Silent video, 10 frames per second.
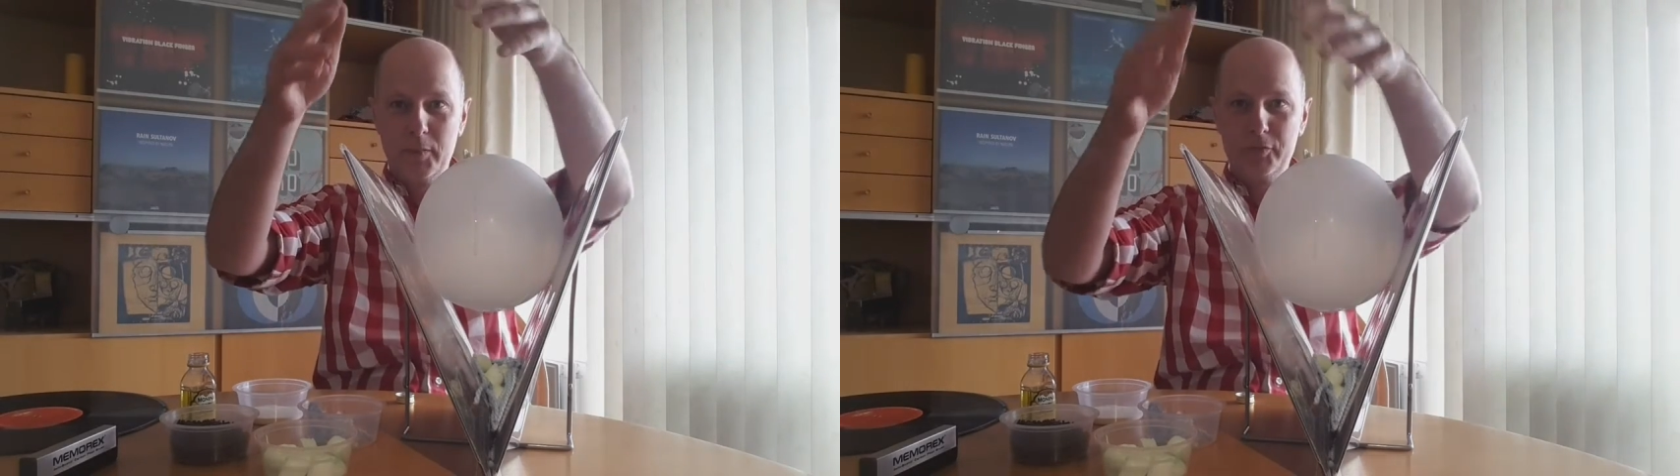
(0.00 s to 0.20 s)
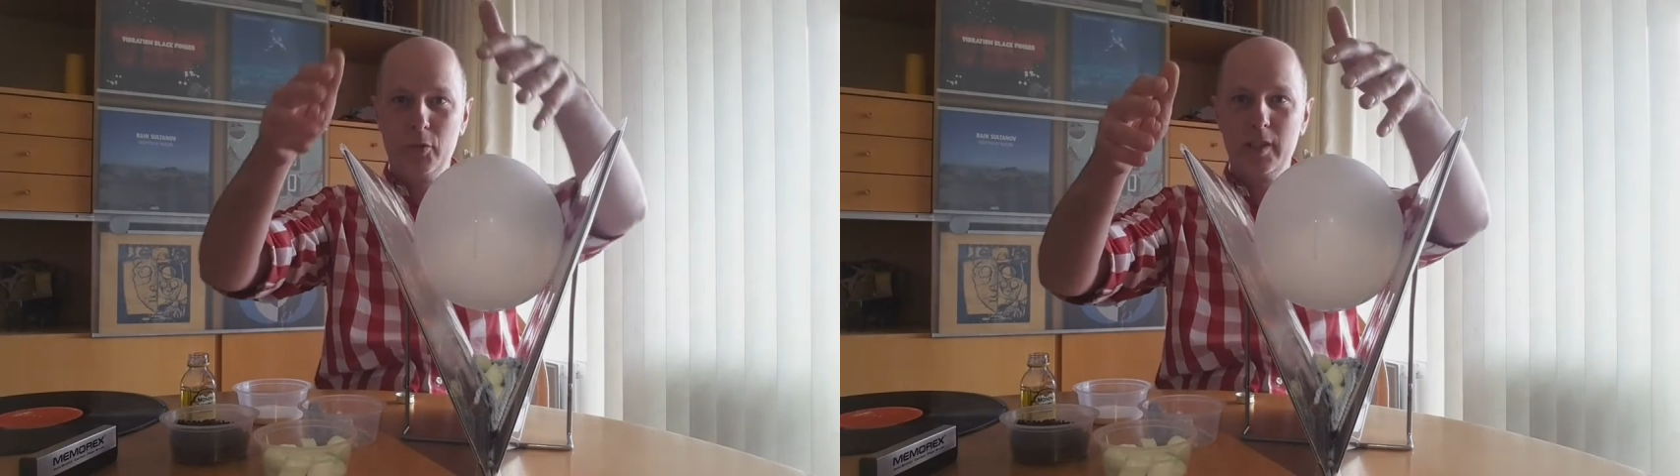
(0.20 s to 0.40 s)

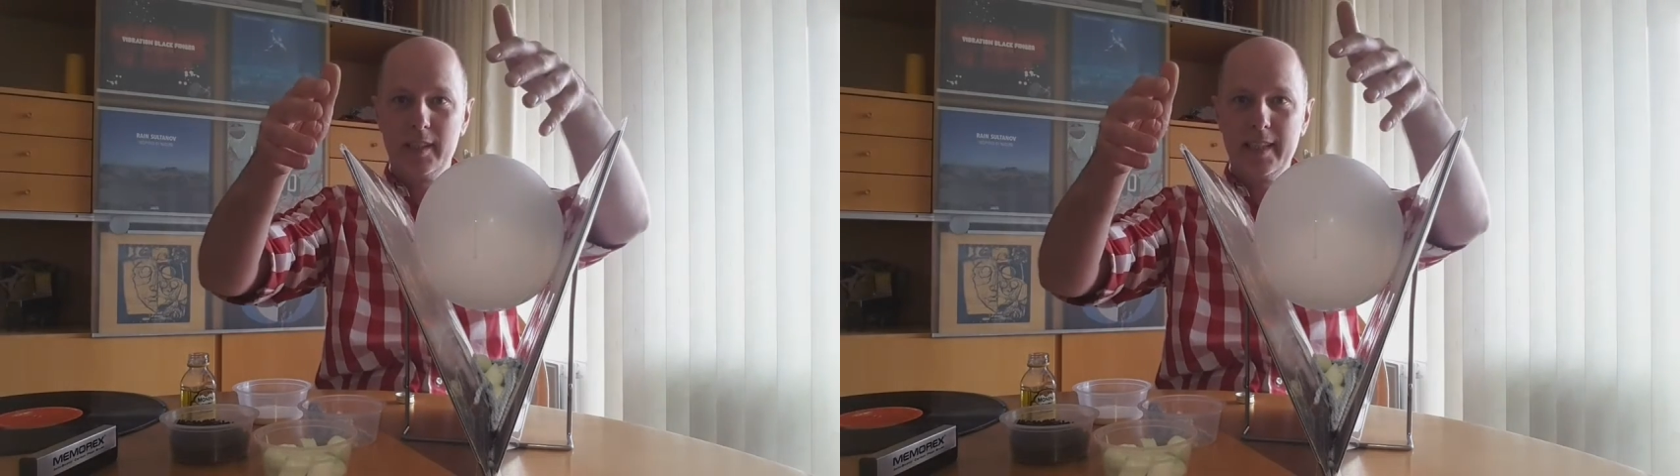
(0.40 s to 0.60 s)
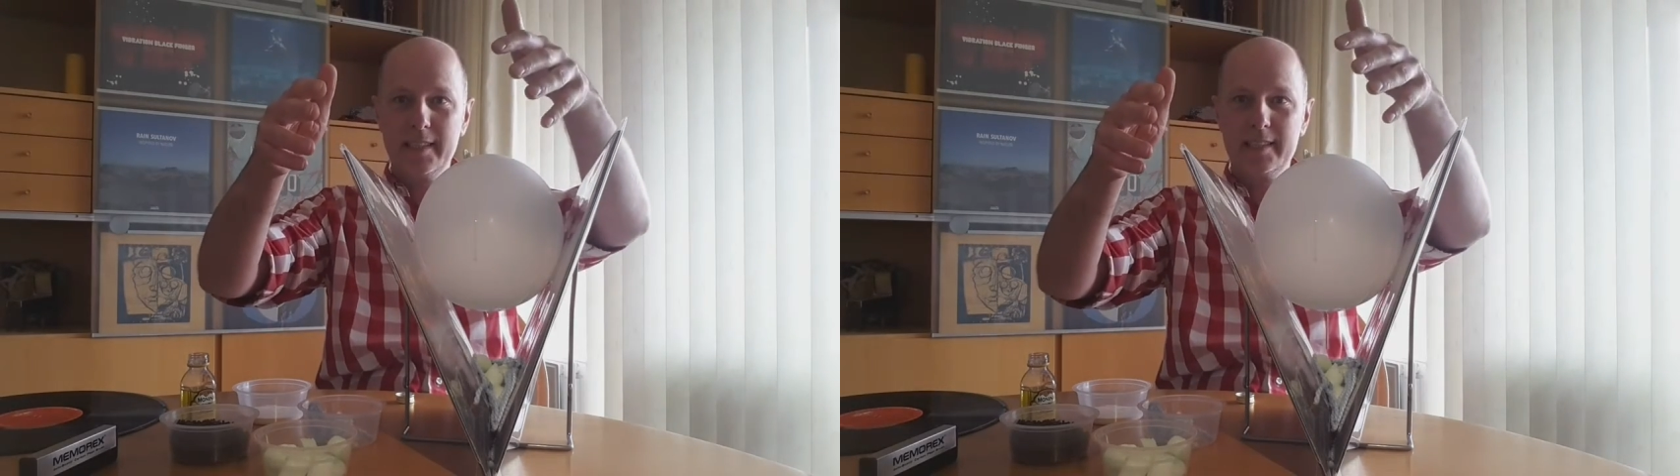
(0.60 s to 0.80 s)
before
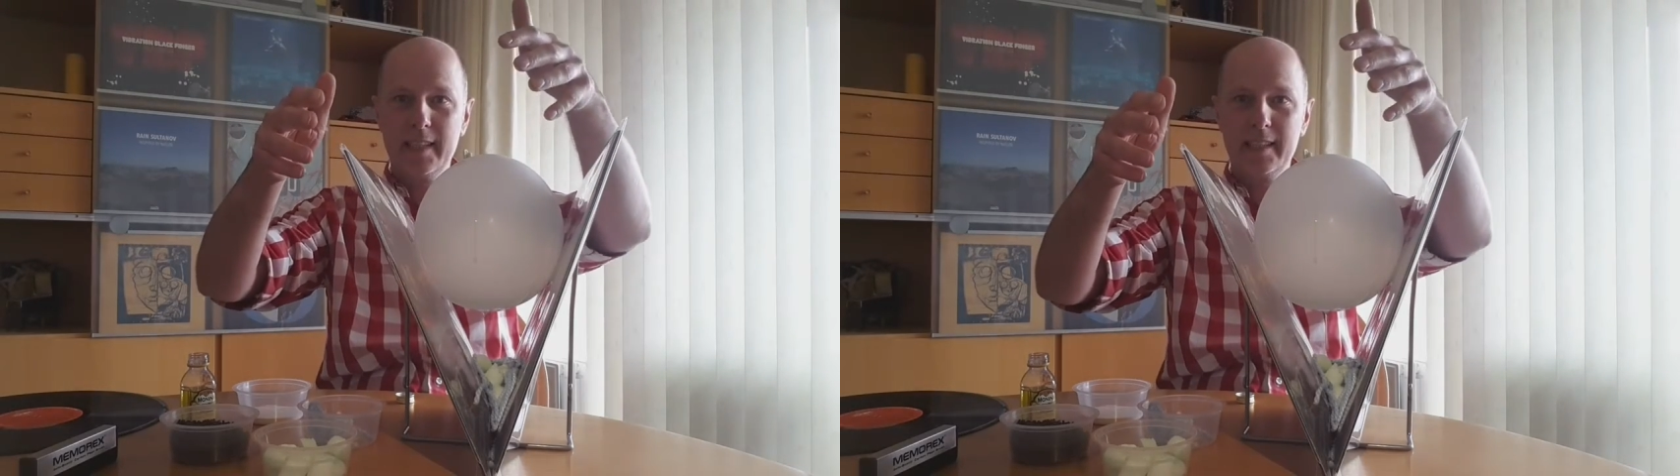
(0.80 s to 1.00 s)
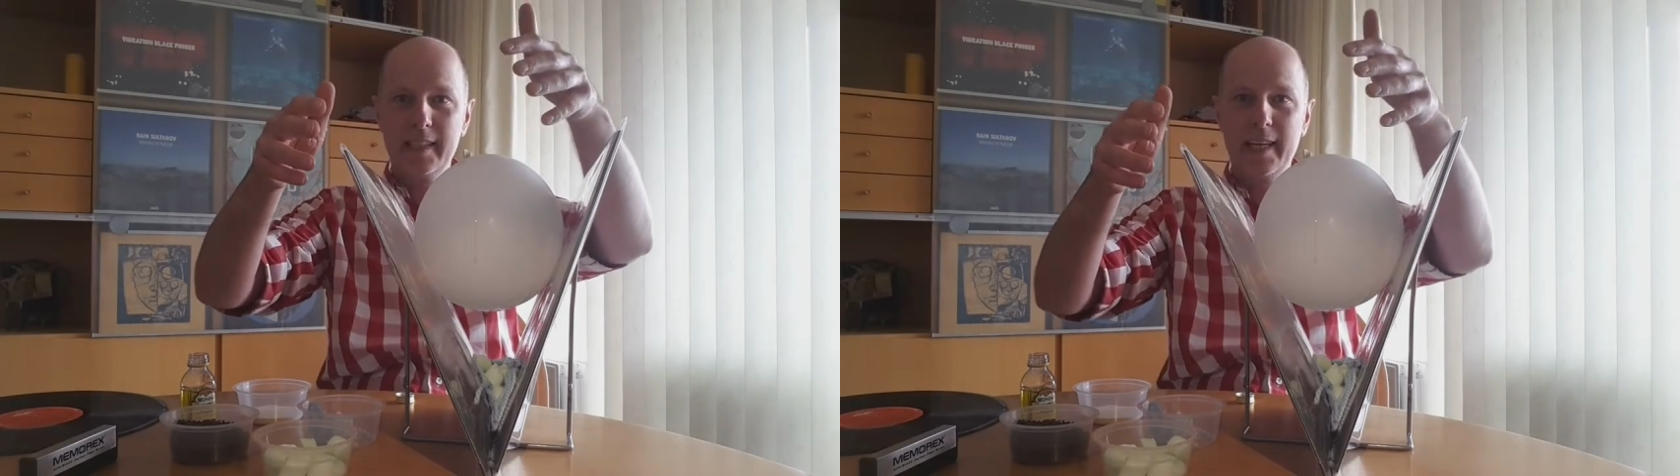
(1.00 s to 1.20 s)
it gets
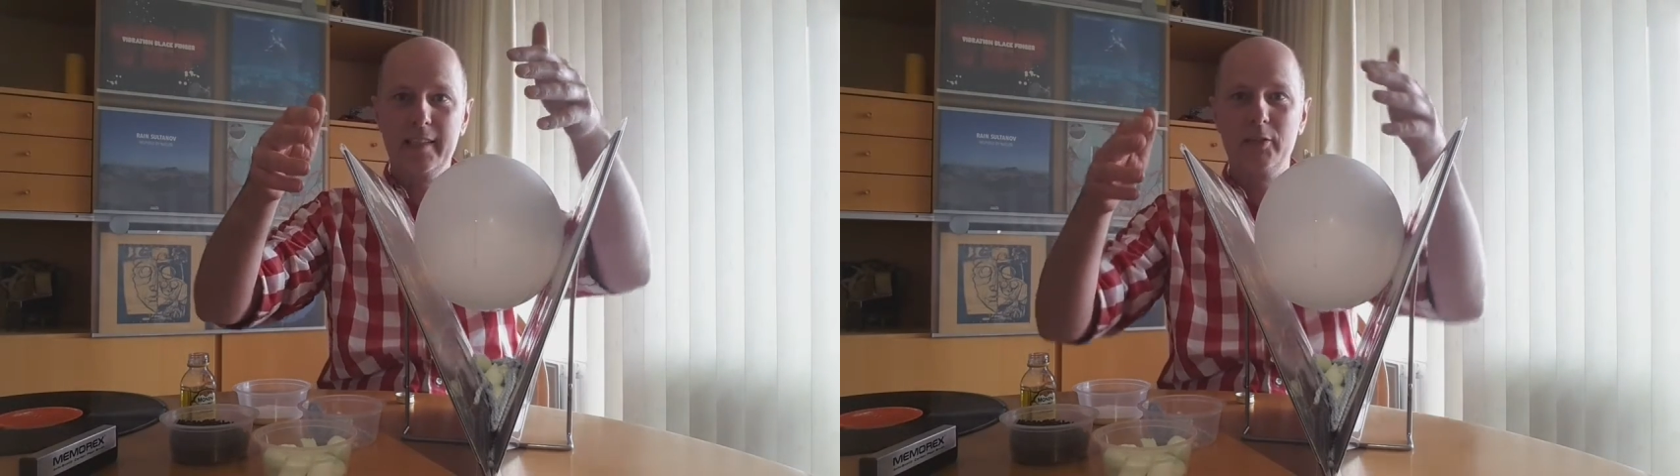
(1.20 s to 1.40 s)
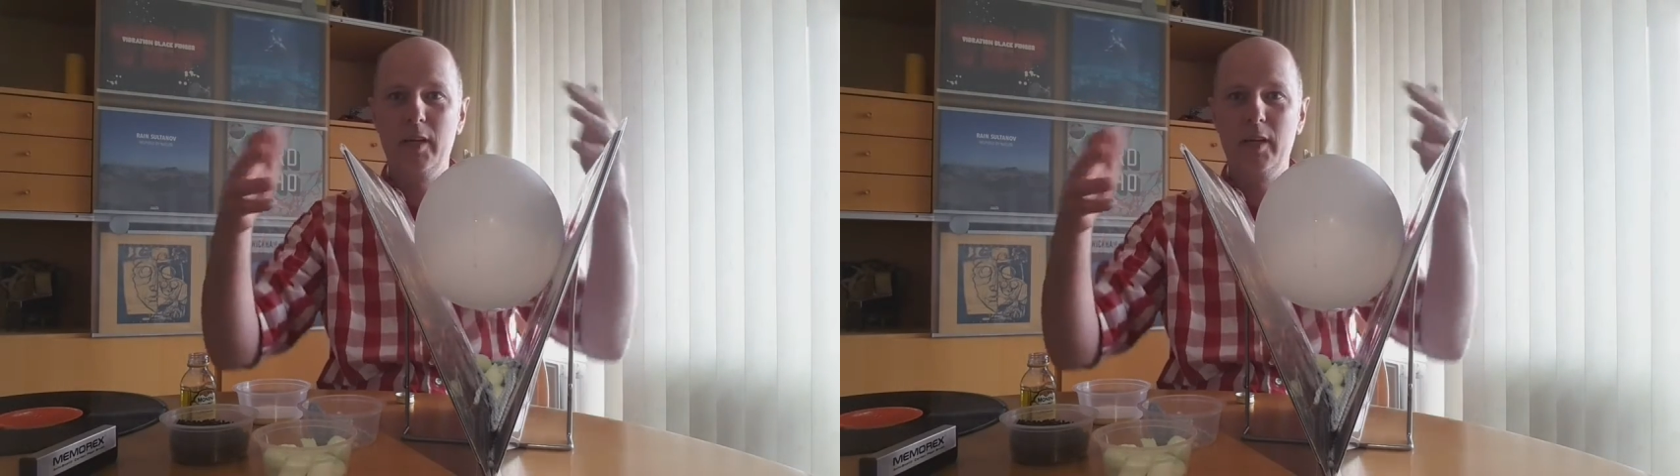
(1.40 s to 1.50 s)
at the end.